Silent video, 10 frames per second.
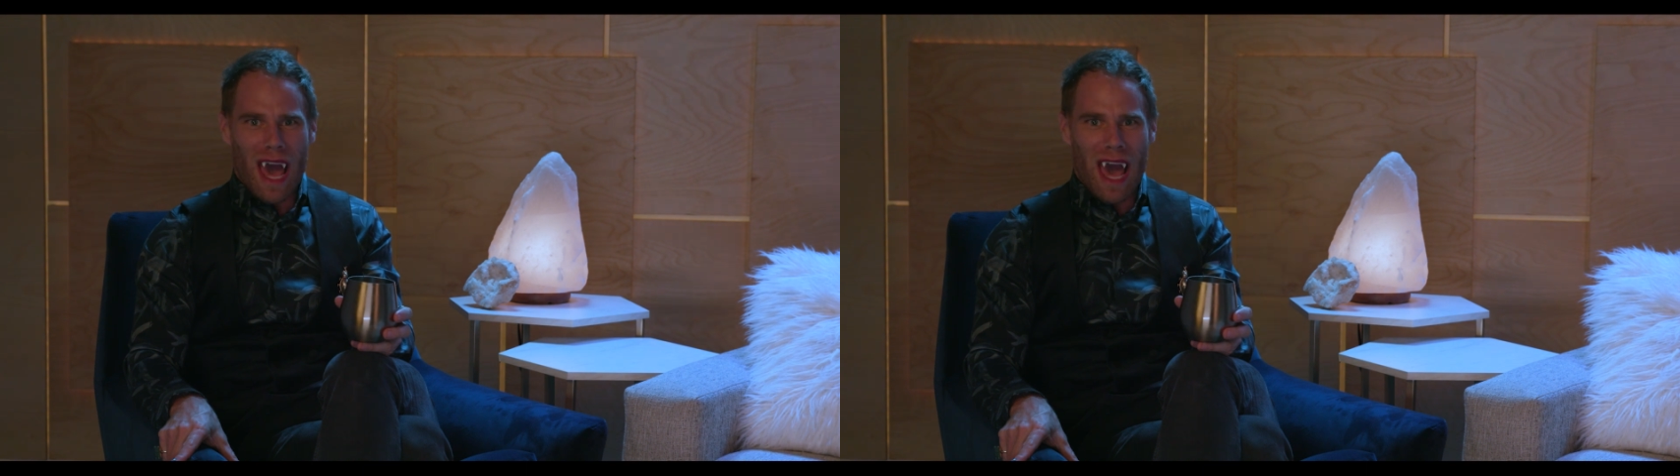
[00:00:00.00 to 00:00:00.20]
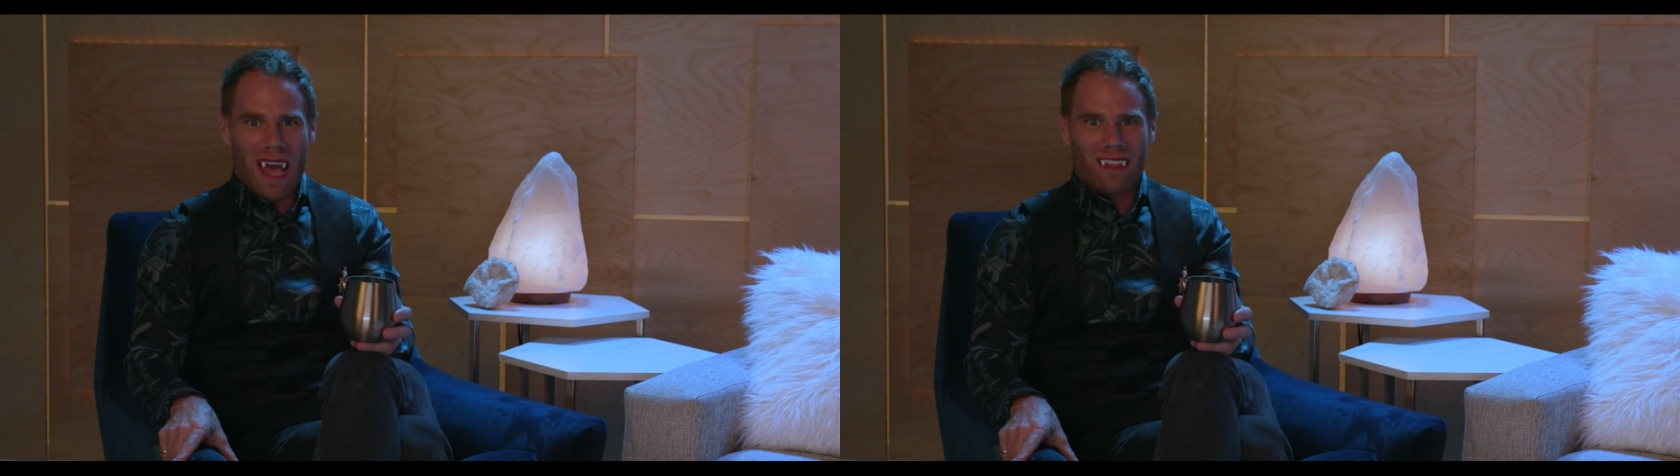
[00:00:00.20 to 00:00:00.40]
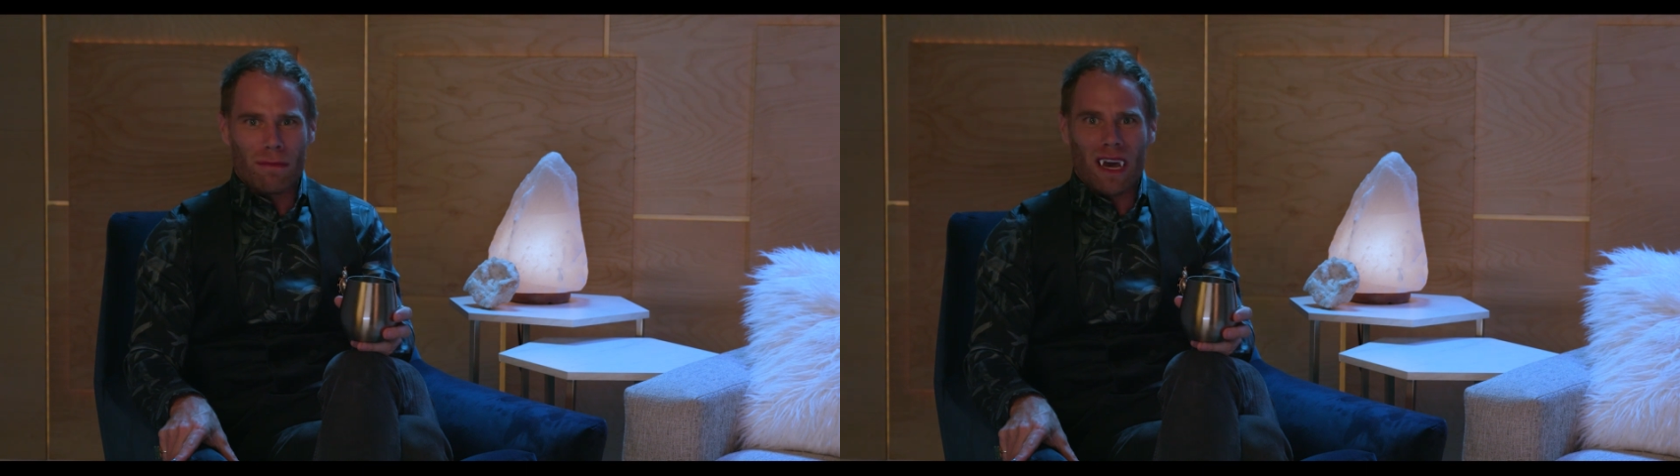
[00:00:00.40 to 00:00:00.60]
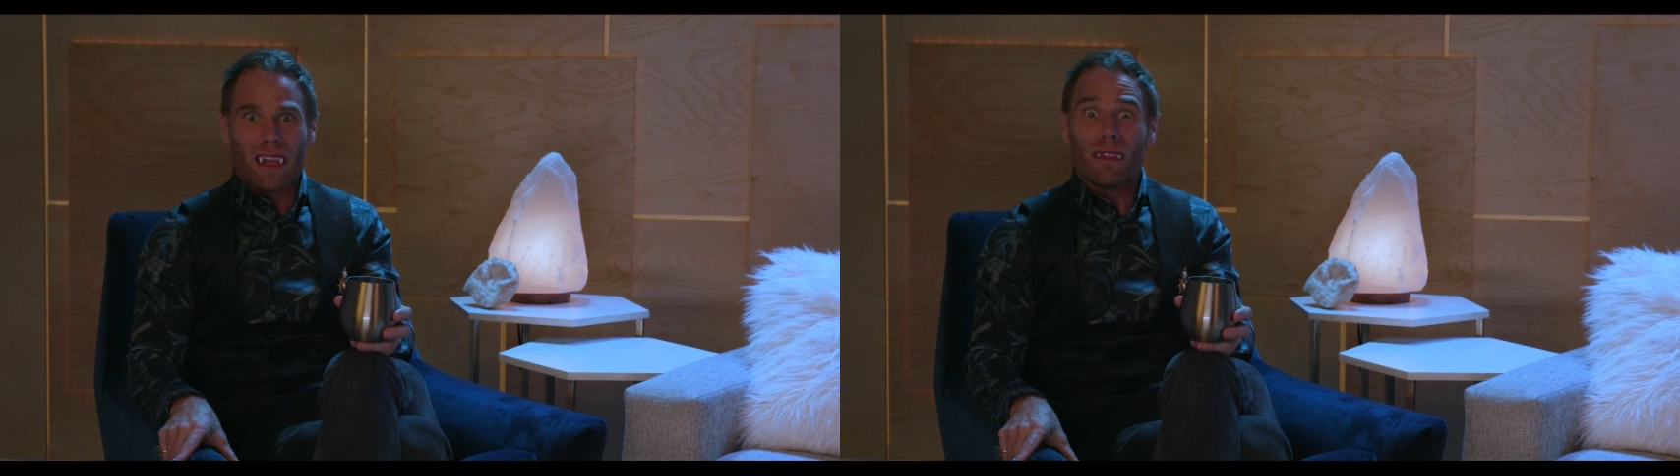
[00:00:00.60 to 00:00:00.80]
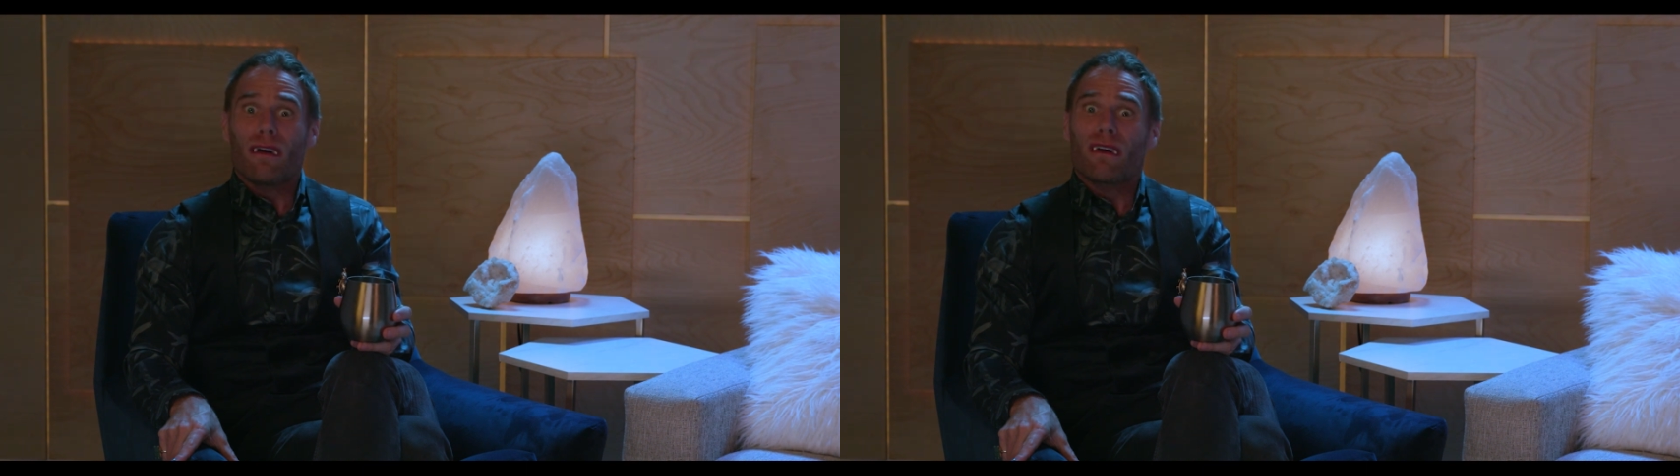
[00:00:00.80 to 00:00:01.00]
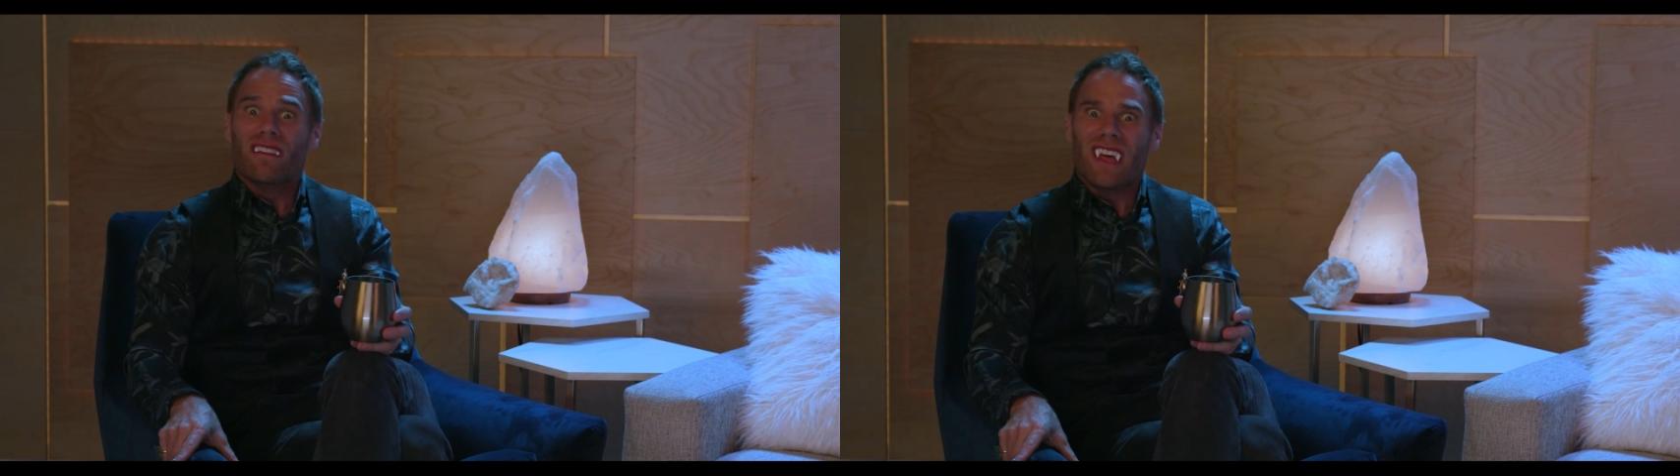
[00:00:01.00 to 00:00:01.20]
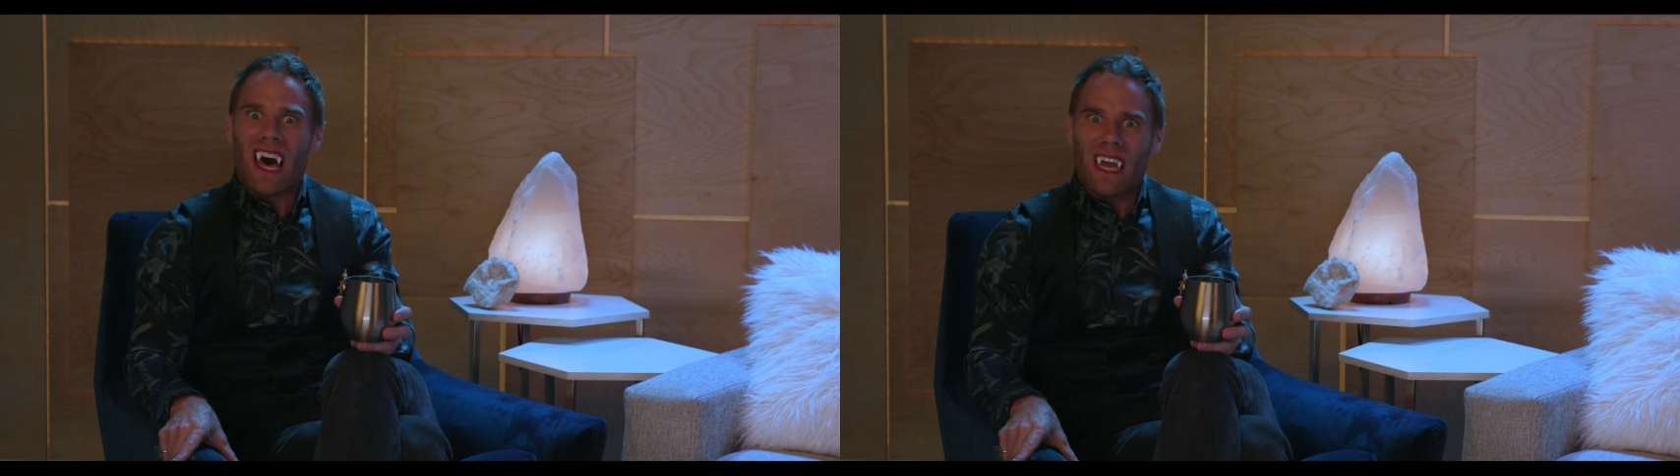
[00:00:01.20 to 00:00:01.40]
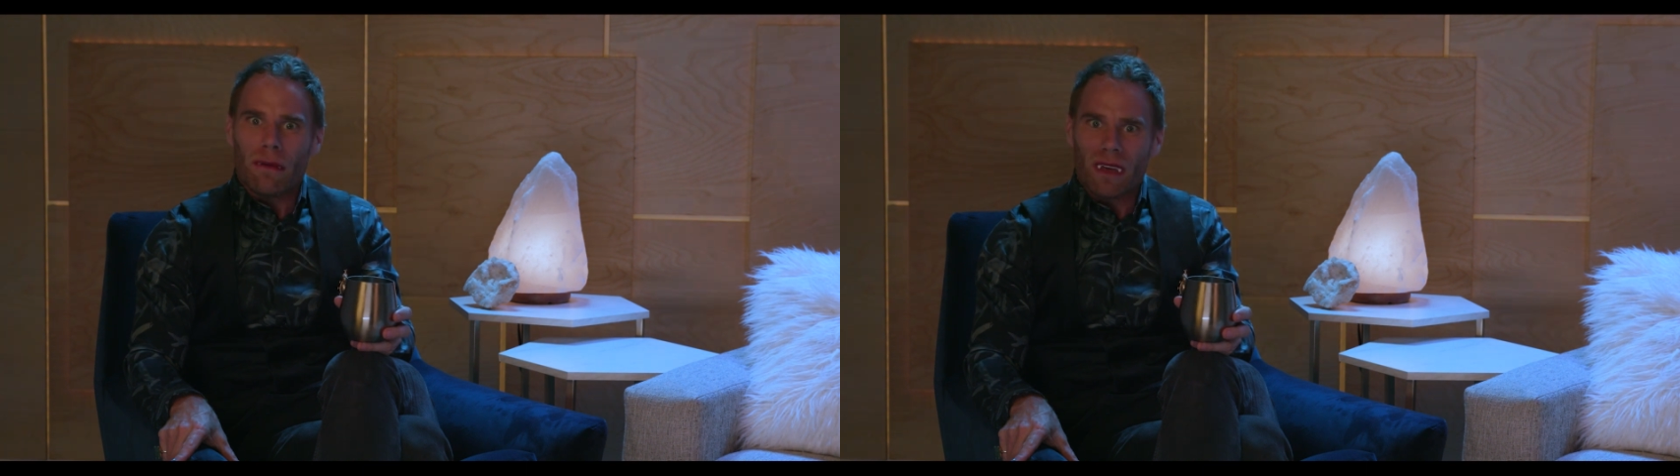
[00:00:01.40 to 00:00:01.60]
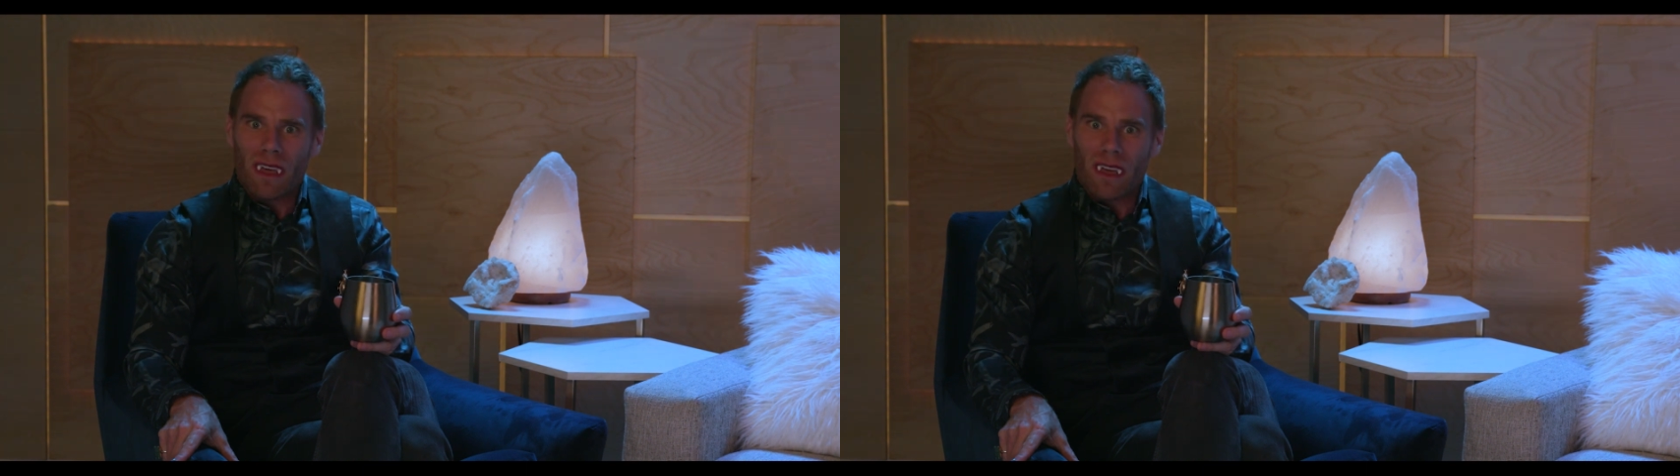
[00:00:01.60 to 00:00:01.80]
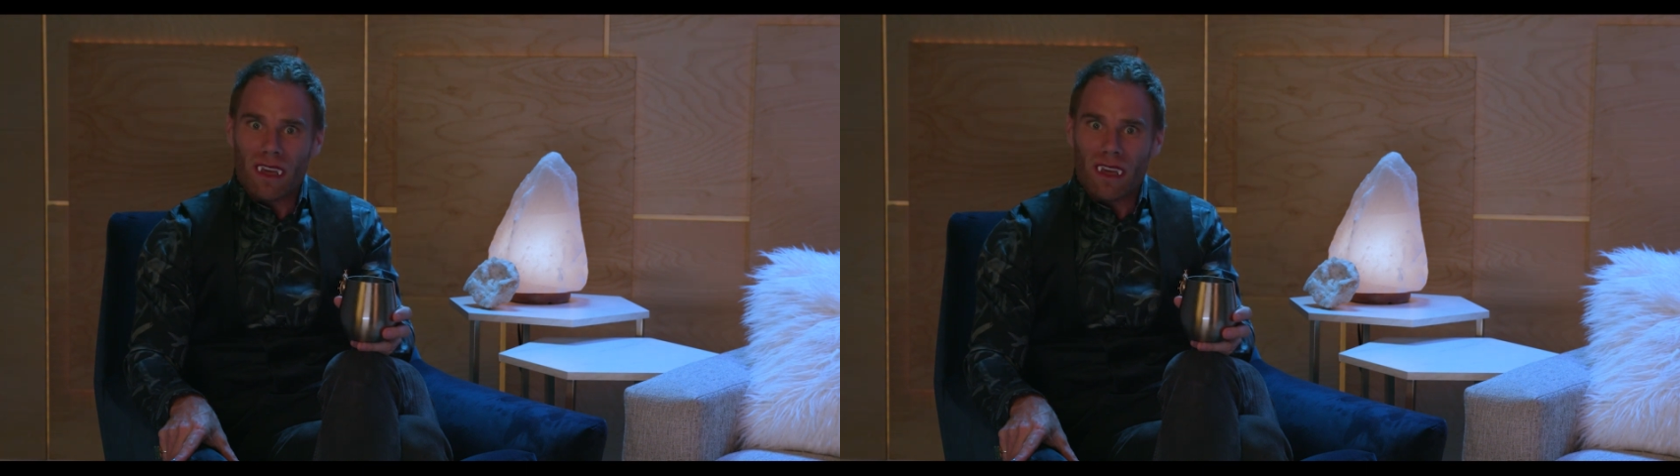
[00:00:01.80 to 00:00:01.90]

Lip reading: and my longtime